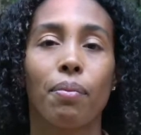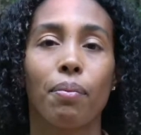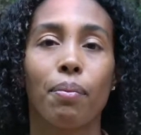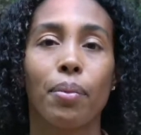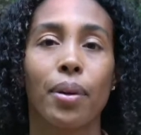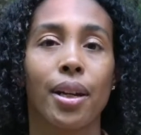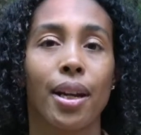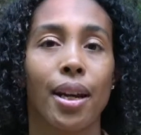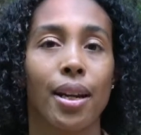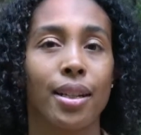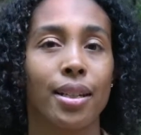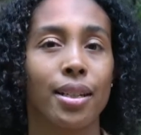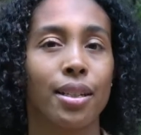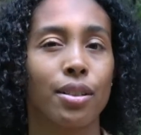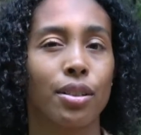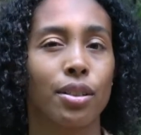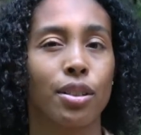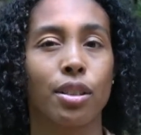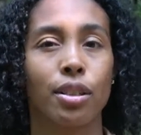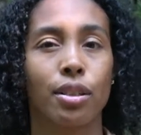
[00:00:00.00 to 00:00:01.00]
but I
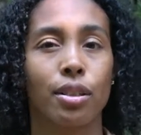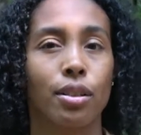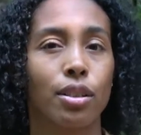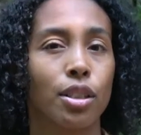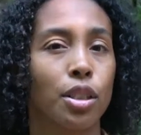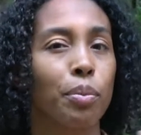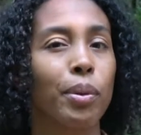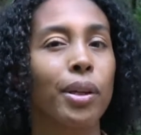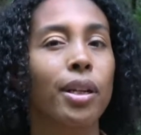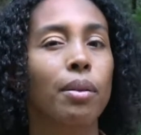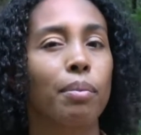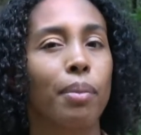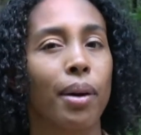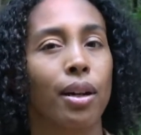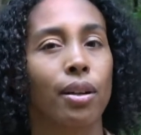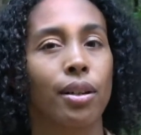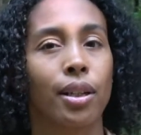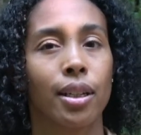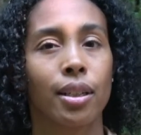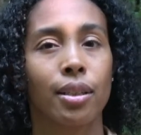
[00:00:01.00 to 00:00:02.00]
didn't speak
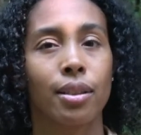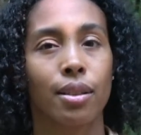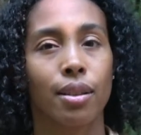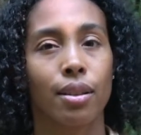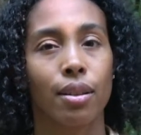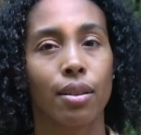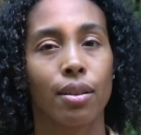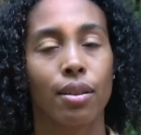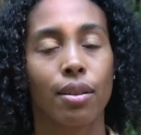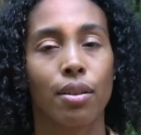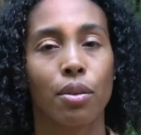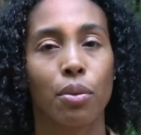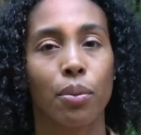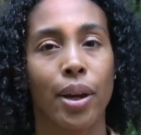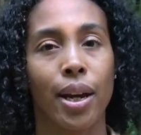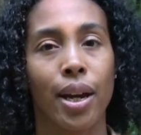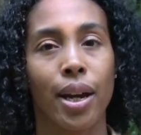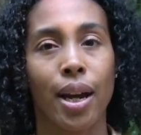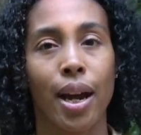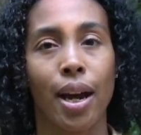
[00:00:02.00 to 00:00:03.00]
about it the
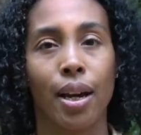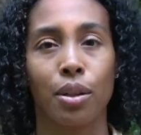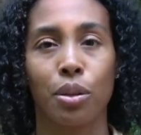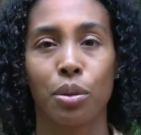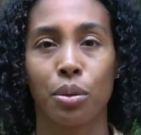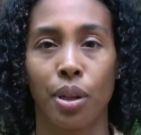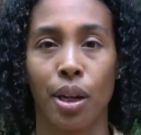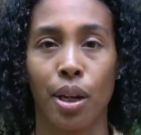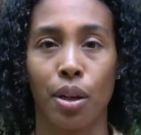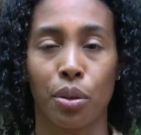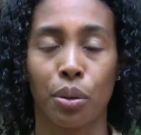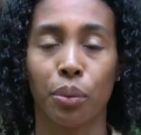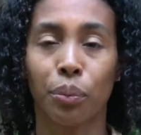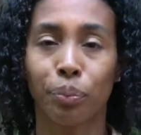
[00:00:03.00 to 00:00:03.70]
way I do now.